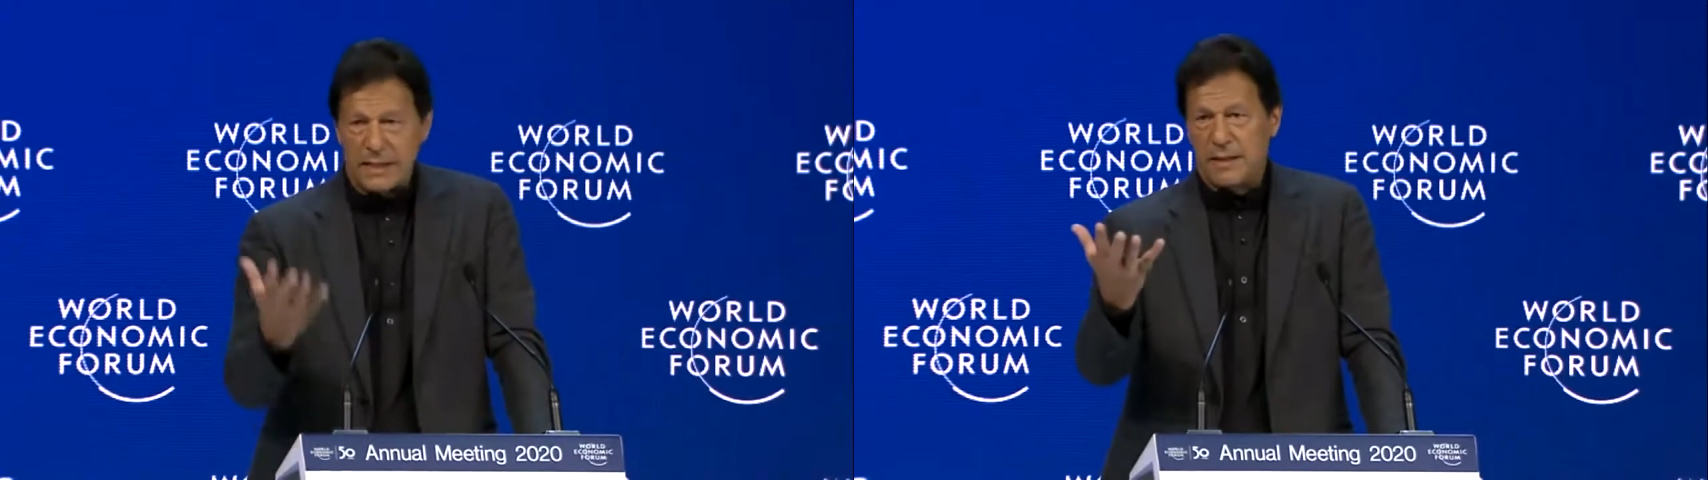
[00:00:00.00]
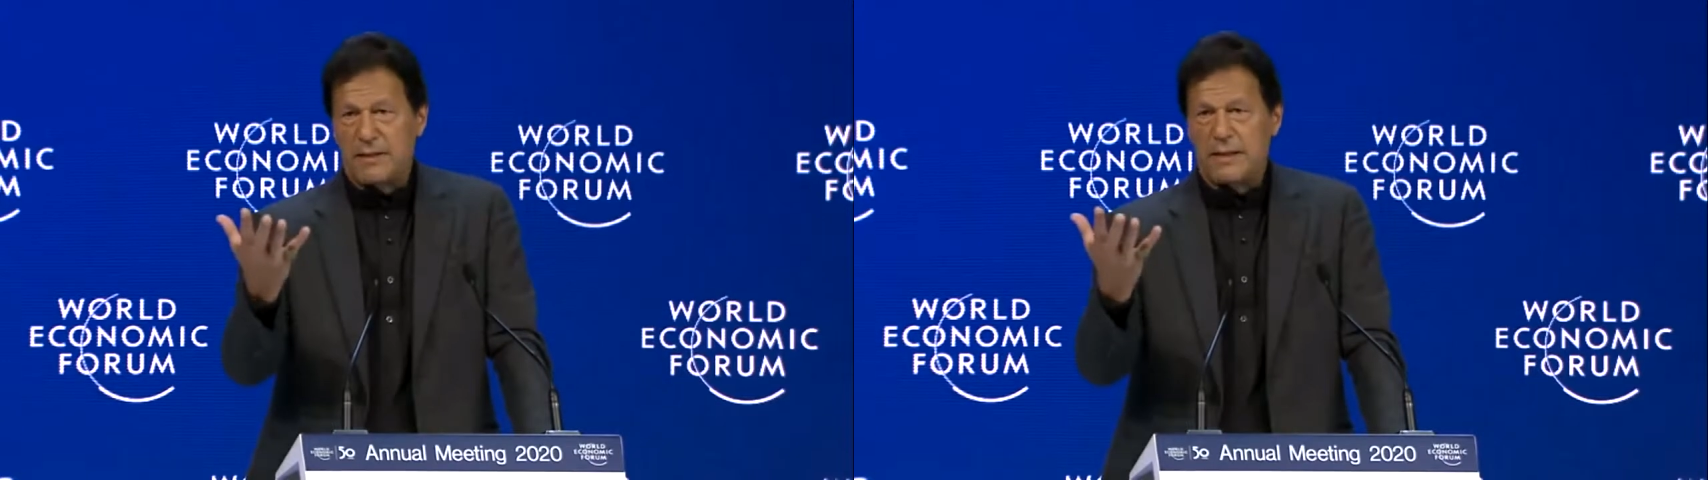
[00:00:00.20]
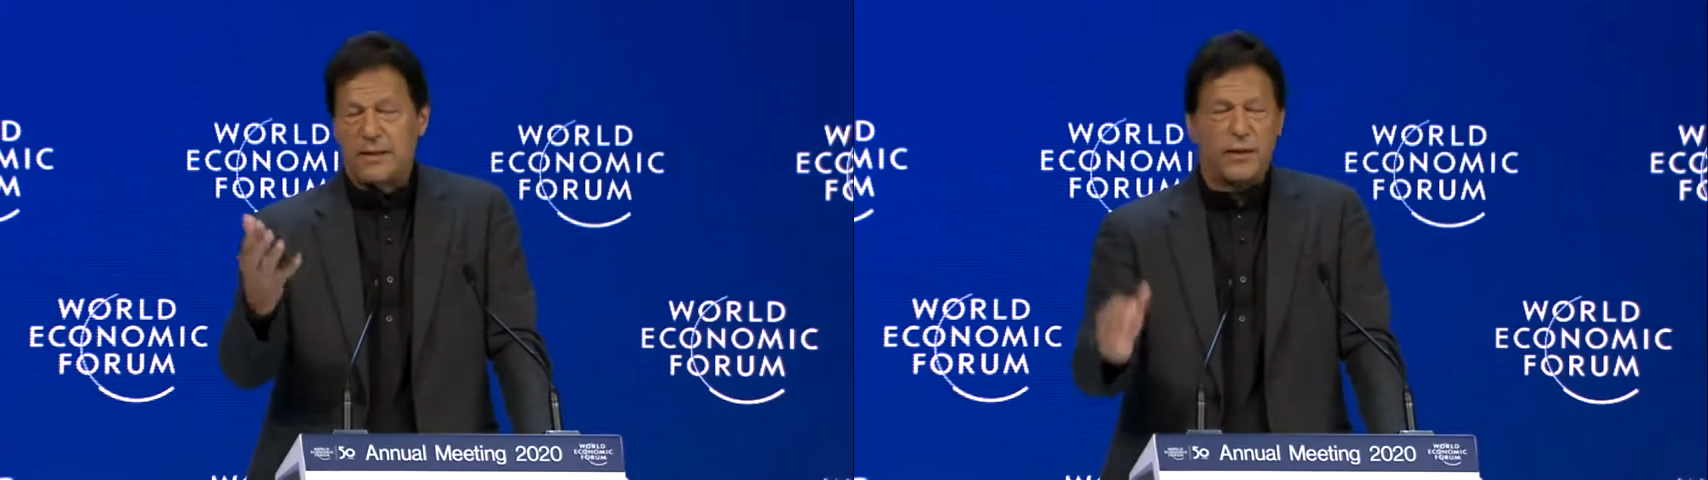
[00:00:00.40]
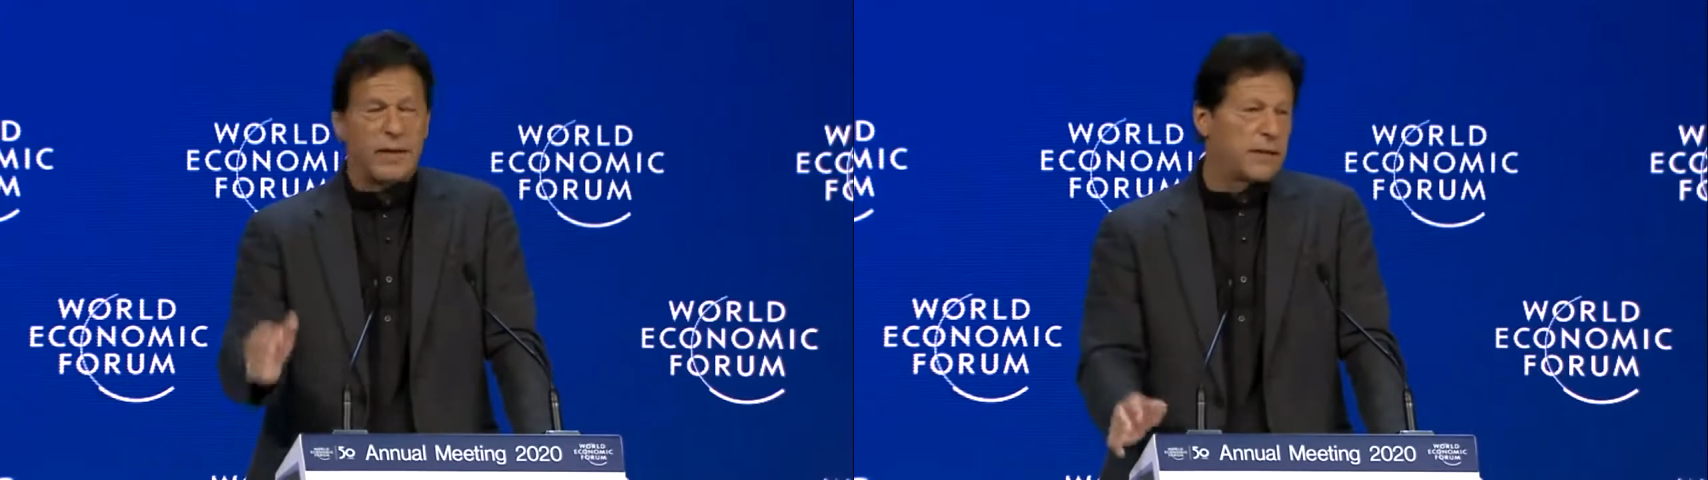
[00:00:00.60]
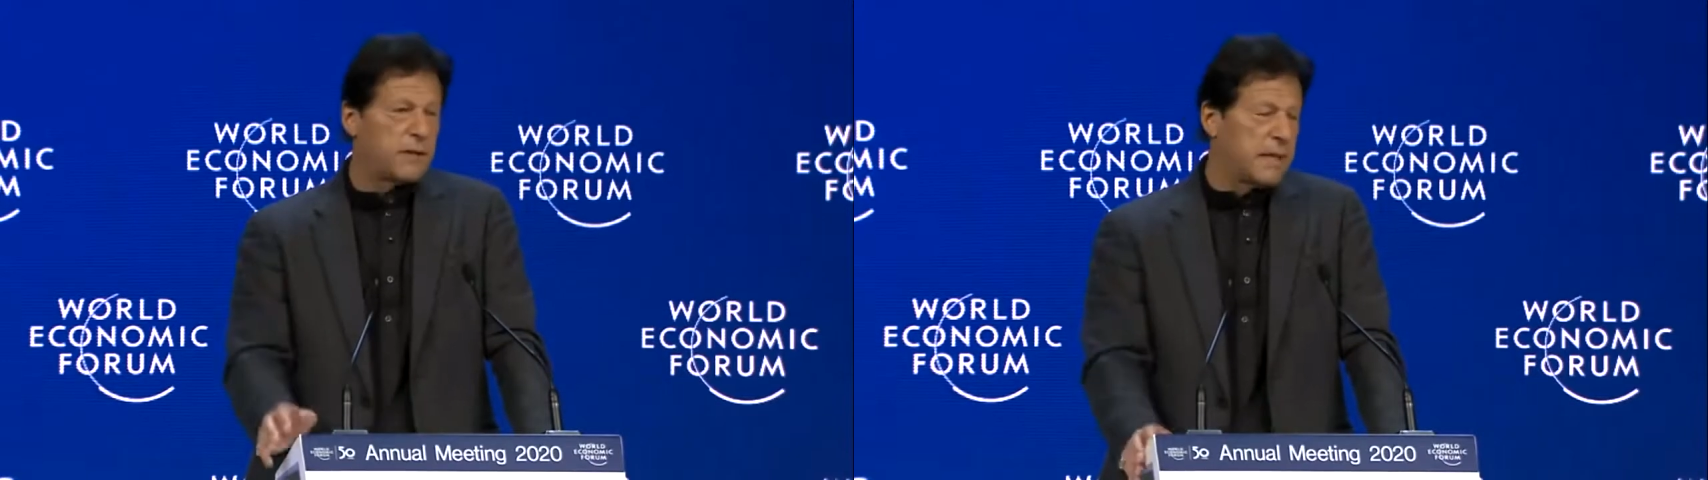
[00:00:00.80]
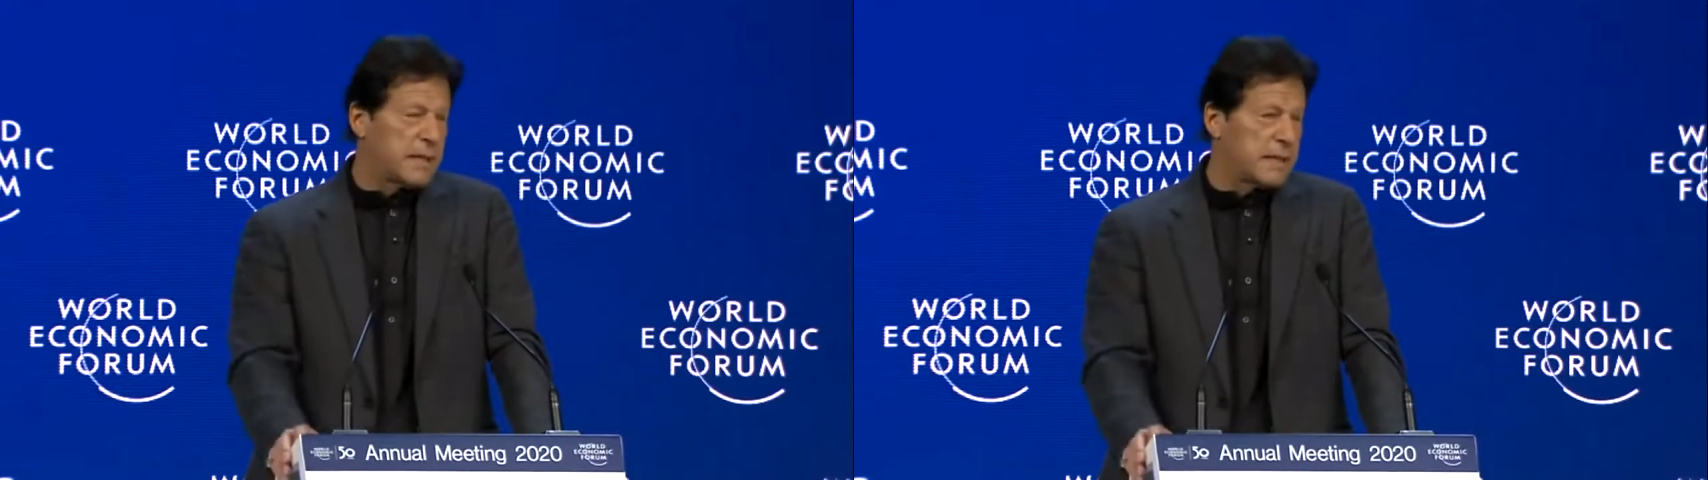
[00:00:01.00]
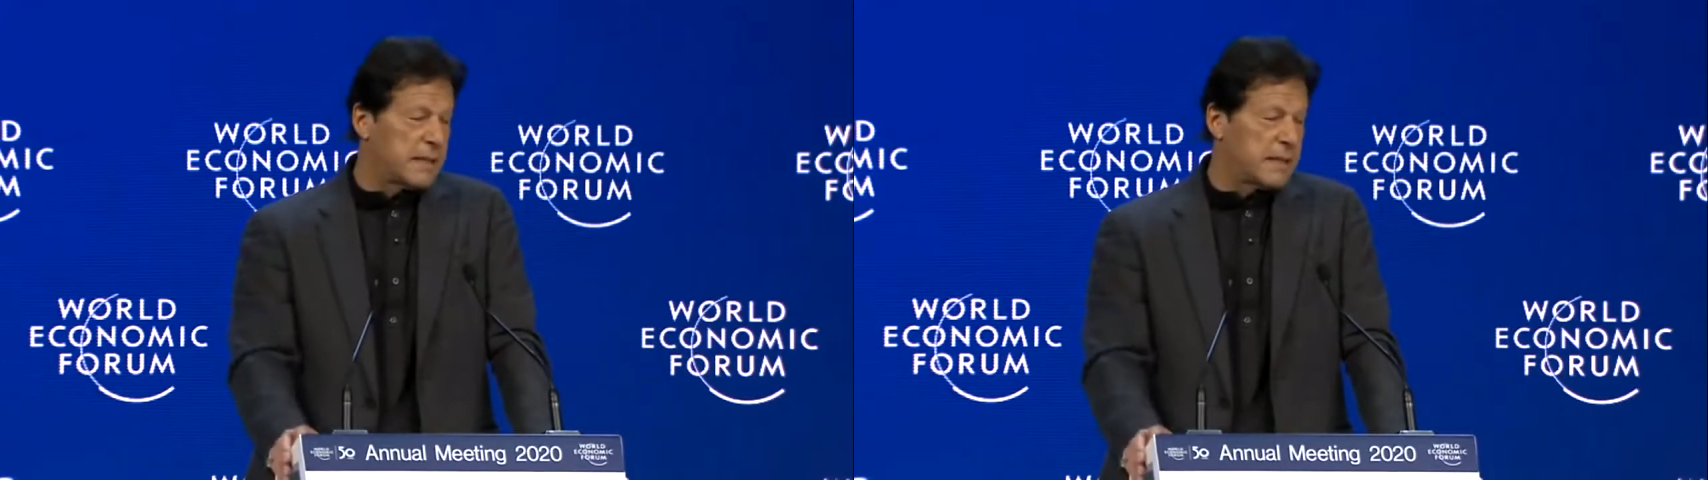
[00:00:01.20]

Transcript: Unfortunately,